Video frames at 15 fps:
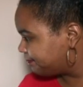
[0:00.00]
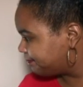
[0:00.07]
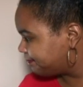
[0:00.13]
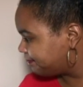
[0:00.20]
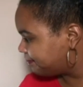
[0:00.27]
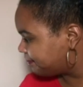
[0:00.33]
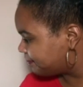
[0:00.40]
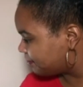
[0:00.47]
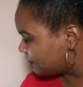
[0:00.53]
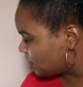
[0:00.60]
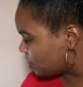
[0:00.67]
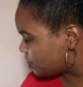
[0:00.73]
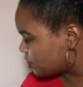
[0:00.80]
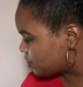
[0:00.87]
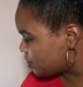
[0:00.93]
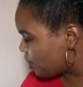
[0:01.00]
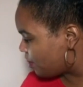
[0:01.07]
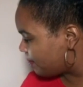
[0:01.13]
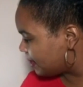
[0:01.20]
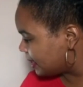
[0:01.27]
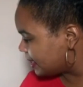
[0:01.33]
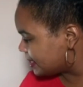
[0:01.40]
There's so
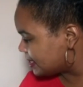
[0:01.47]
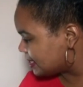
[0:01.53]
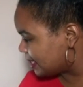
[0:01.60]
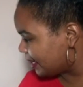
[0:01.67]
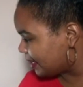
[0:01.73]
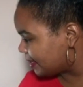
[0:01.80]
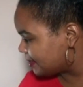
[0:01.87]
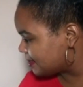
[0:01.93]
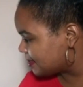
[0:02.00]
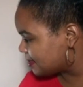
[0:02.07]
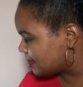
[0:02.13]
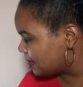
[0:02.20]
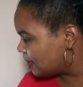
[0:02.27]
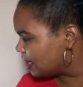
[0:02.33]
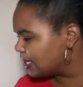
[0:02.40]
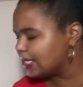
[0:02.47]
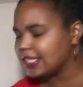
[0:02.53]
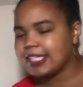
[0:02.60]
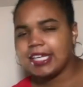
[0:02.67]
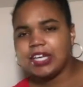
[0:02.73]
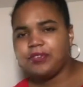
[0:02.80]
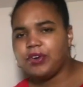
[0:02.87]
many states.
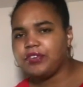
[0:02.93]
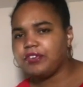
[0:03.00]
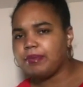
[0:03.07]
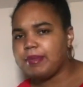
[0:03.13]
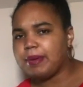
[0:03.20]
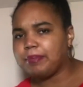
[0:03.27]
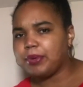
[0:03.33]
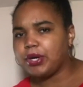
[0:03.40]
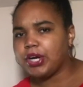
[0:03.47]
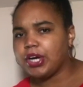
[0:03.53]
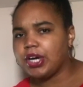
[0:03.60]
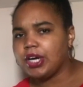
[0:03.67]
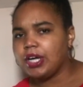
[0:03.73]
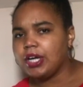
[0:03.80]
Does anyone remember